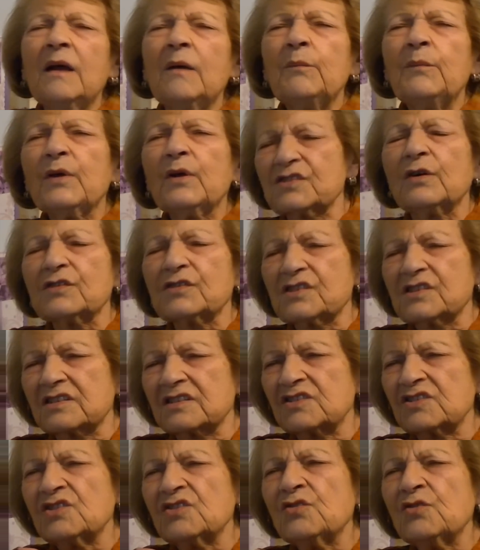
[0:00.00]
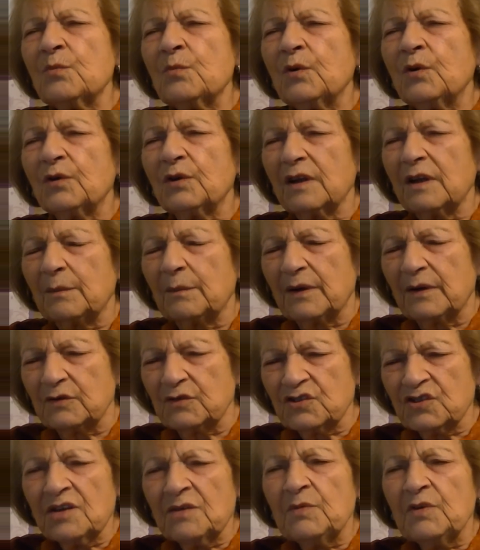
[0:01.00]
because she knew more about
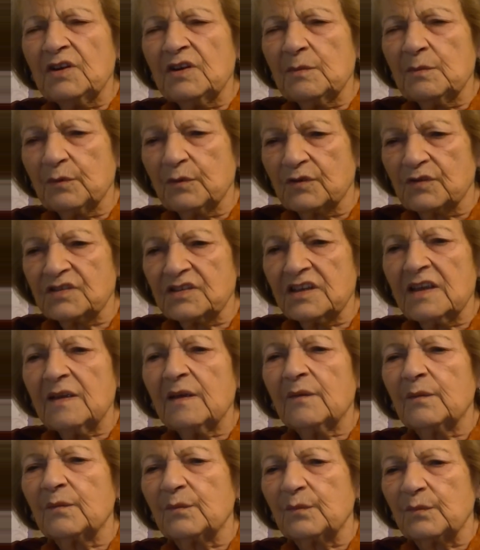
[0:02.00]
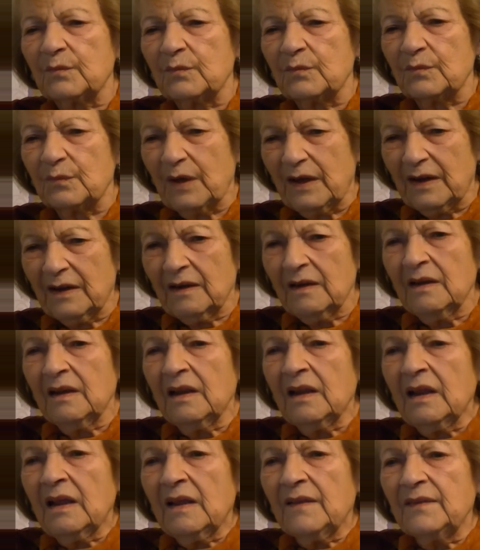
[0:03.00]
Germany, because they were
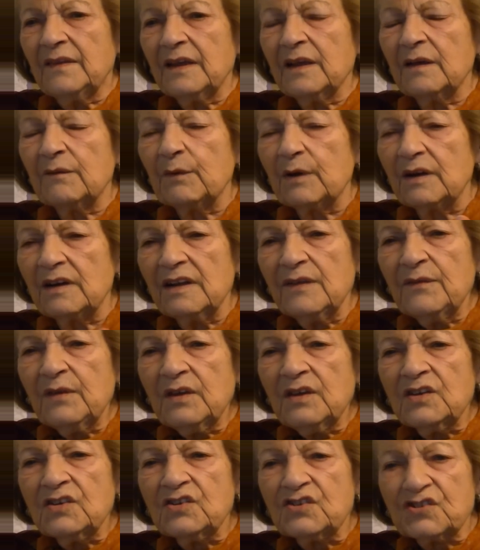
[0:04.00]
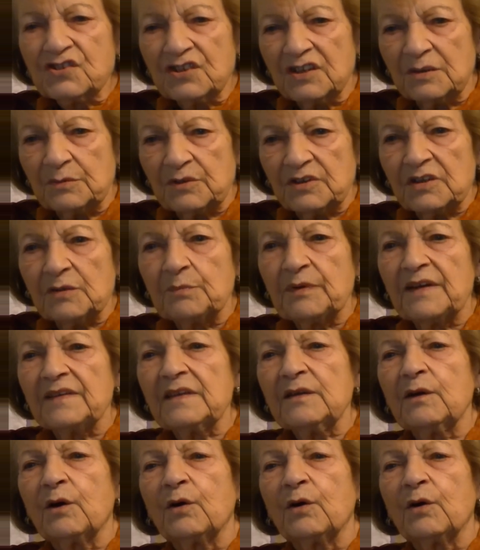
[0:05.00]
living in Germany, but they